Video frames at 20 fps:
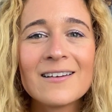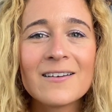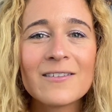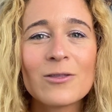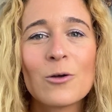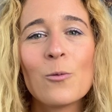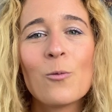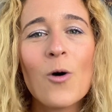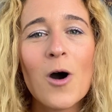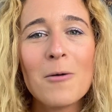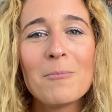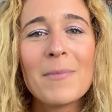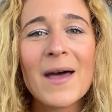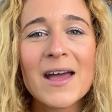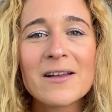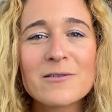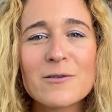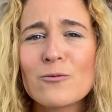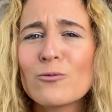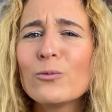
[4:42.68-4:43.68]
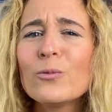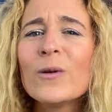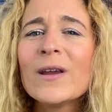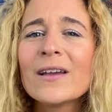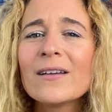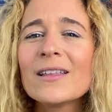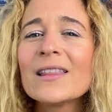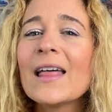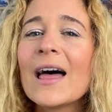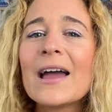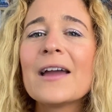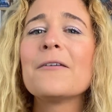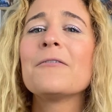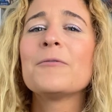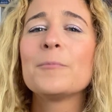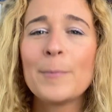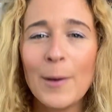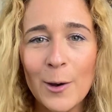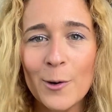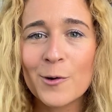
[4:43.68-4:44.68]
the Wombat's
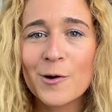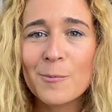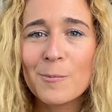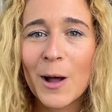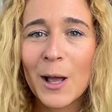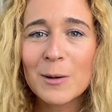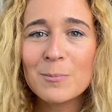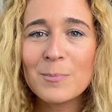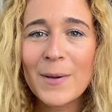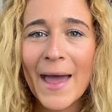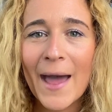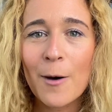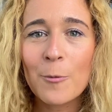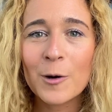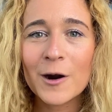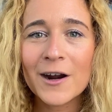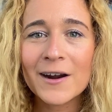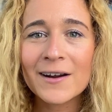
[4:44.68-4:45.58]
real-life Pokemon power.